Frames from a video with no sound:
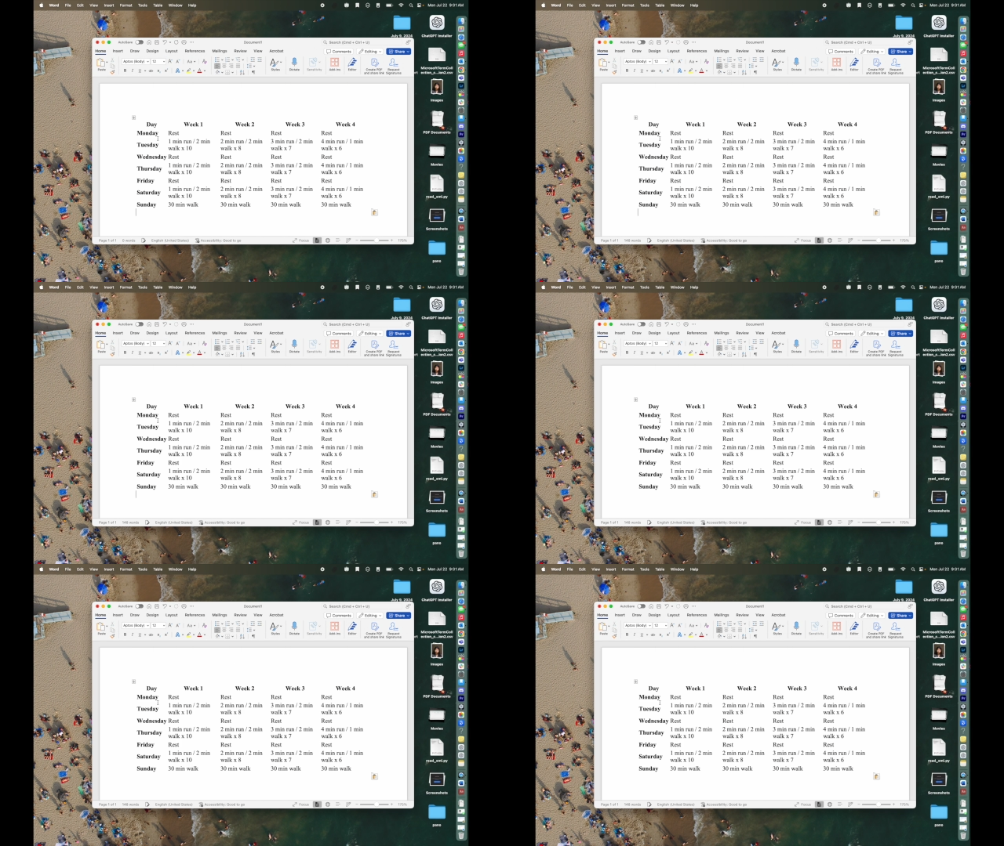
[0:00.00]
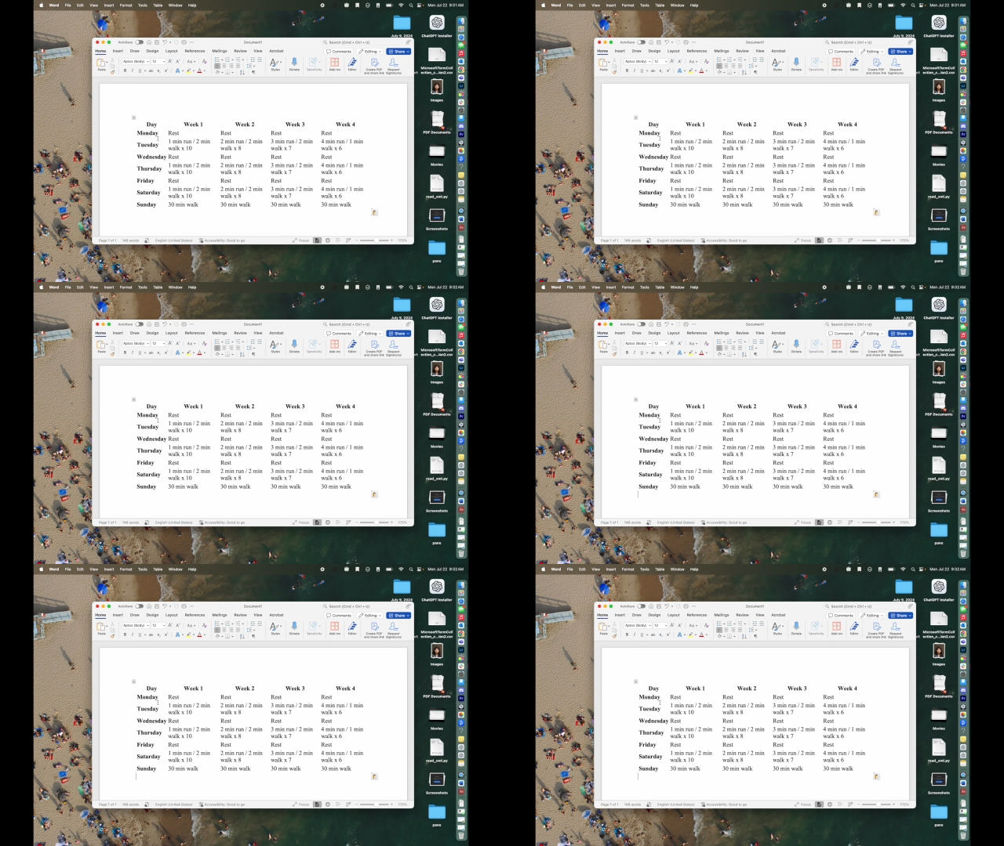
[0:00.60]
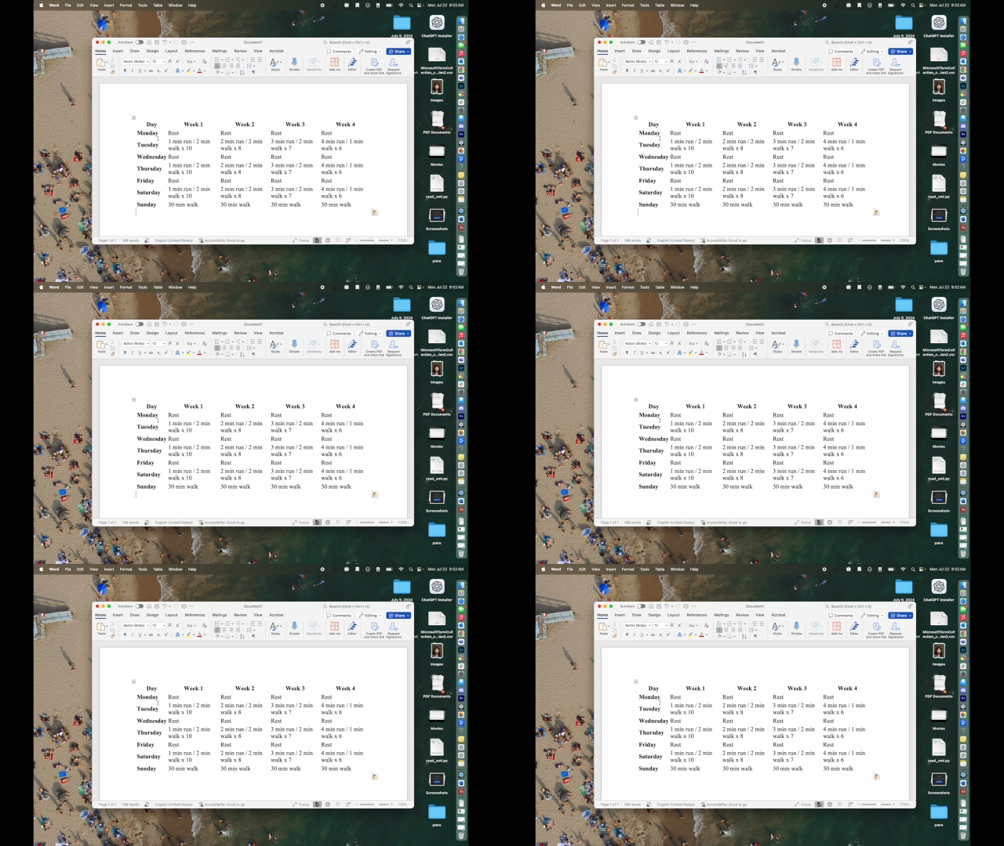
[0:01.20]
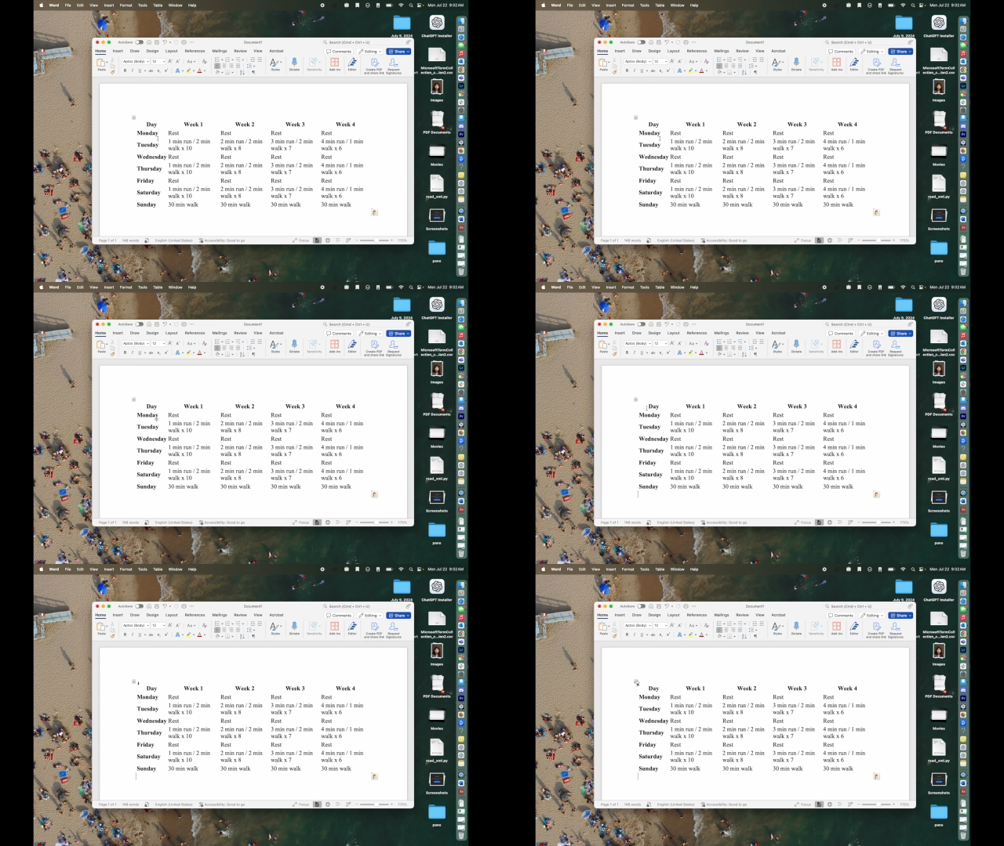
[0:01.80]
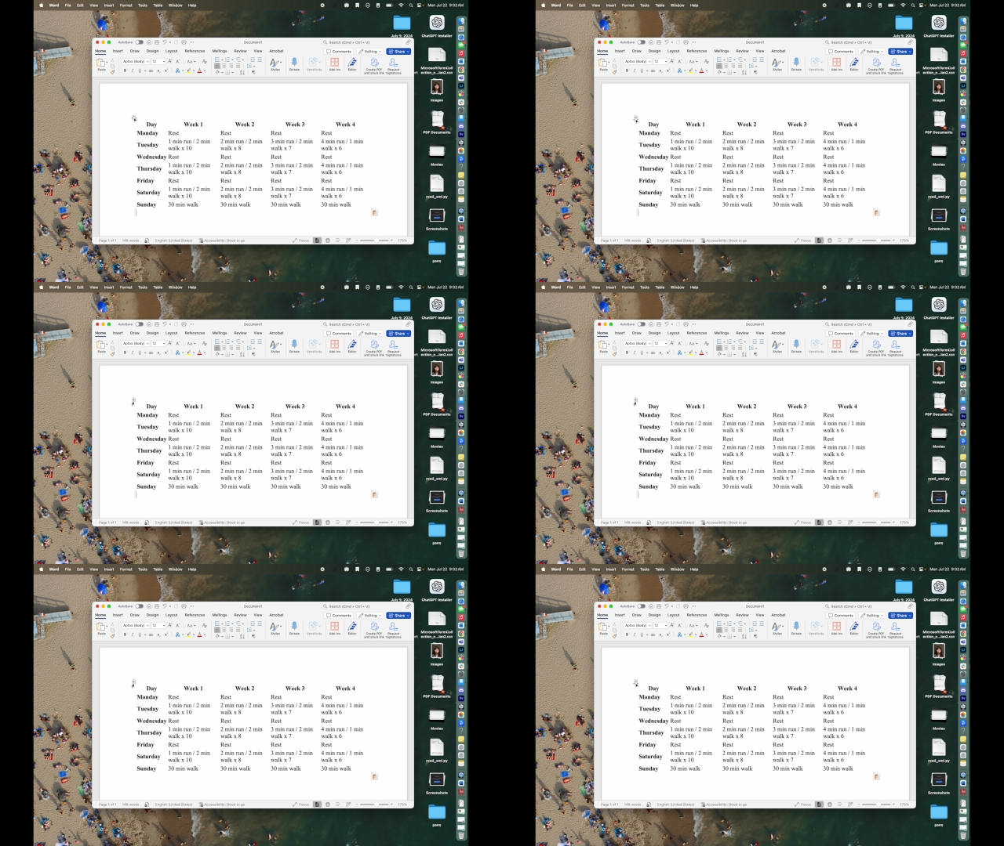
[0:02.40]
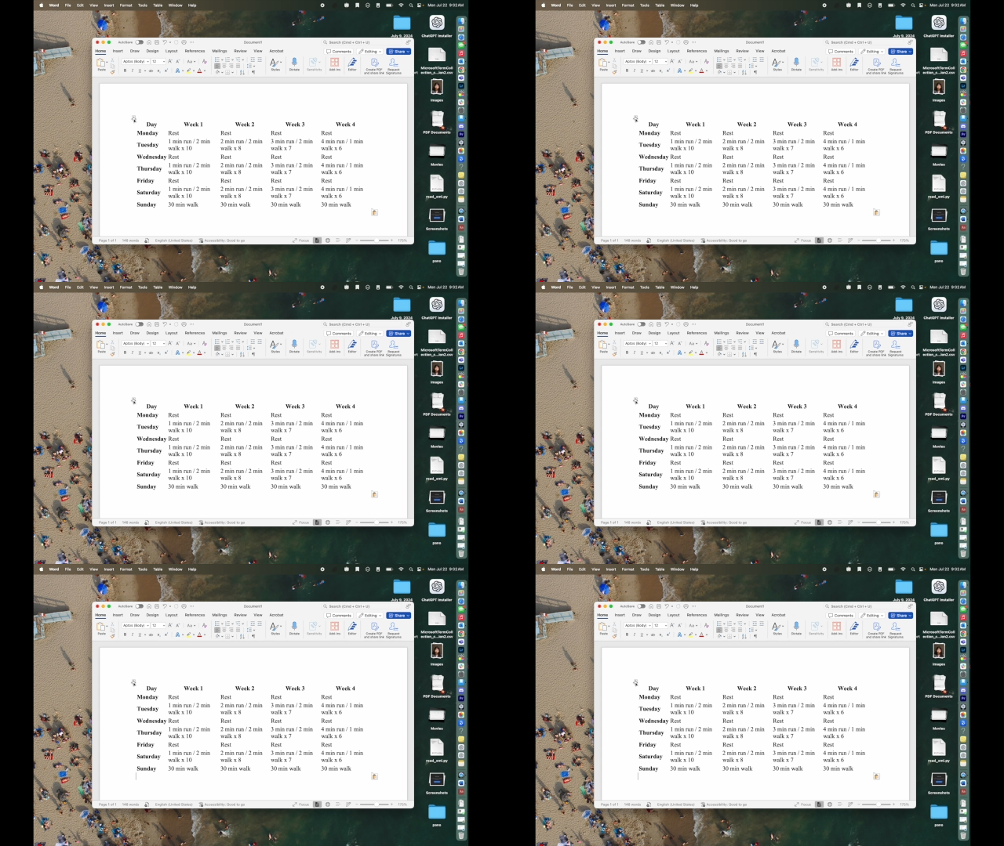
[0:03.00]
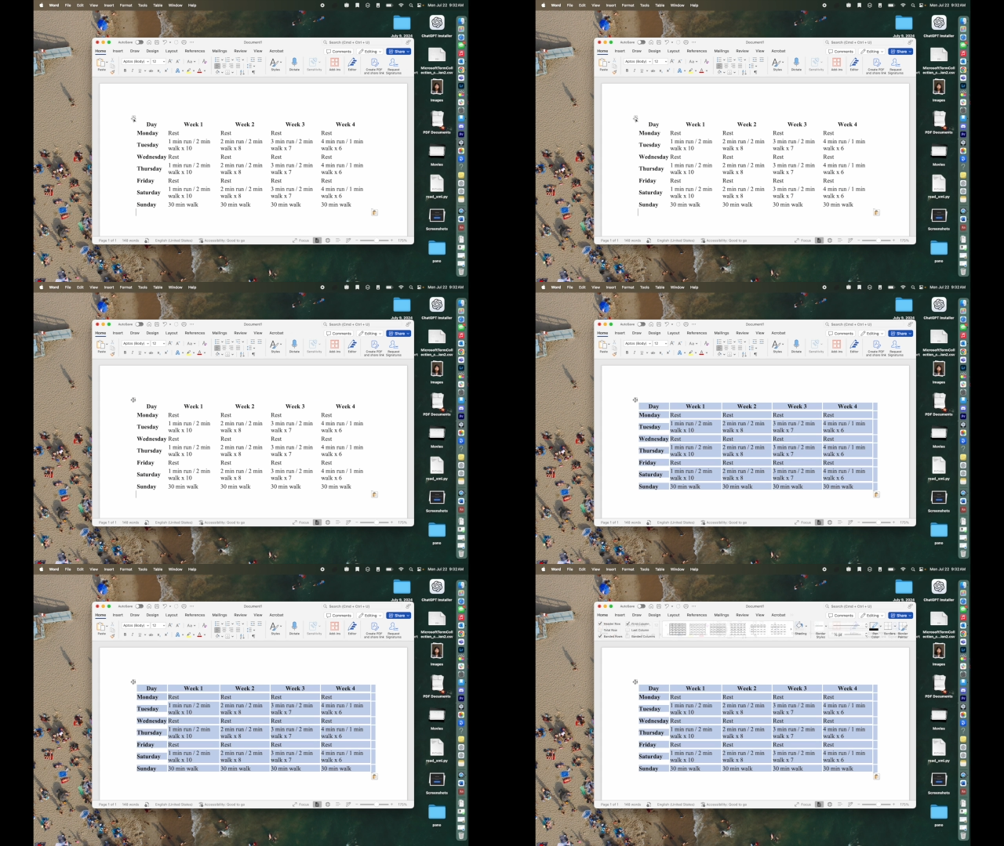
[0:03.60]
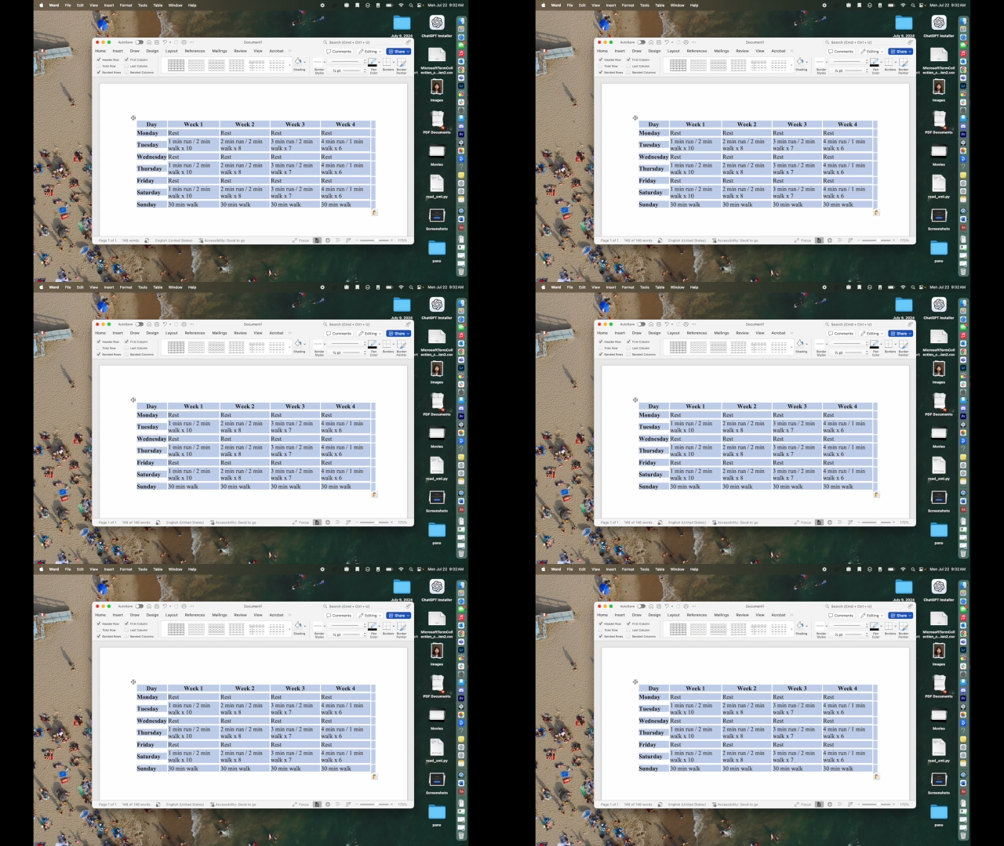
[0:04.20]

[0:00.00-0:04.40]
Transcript: Nobody's mouth can be seen.